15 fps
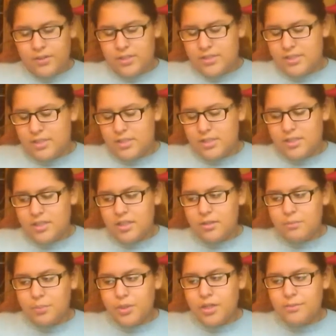It's just going to
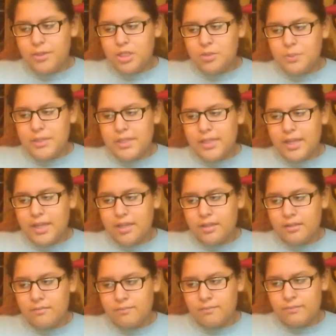pretty much be like,
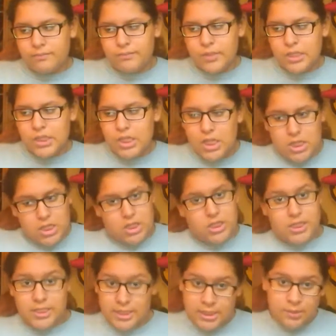
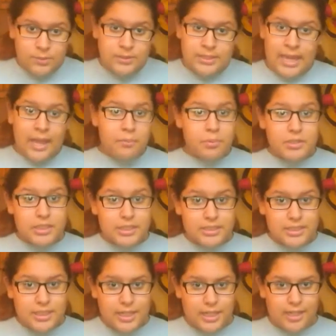this is what's happening
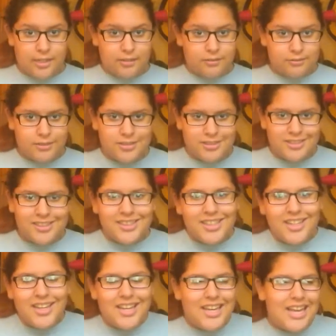today.
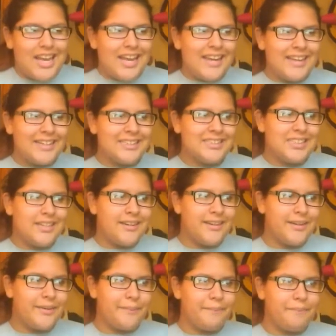And,
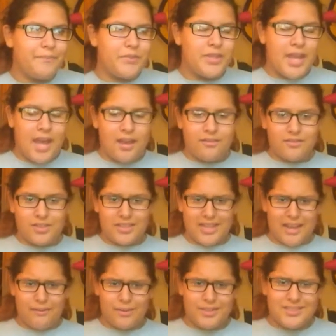not really,
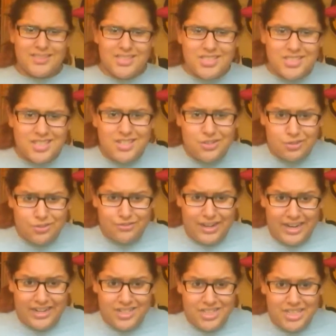I was just going to do a
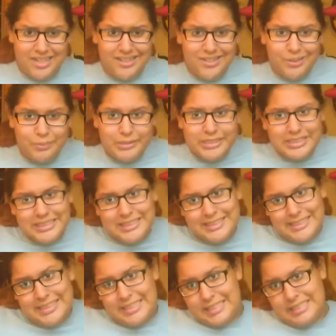rant channel, but it's just
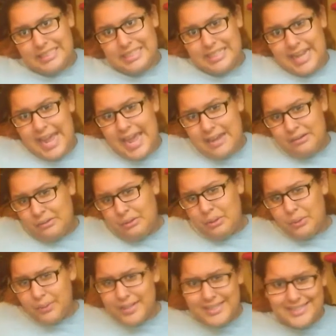like, I don't
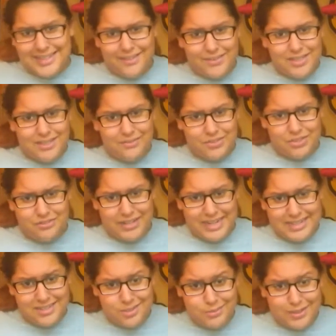always have stuff to
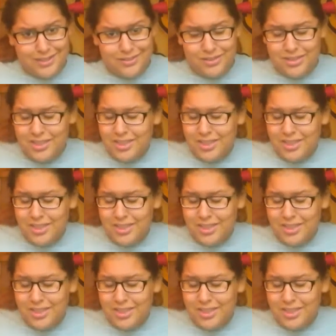rant about.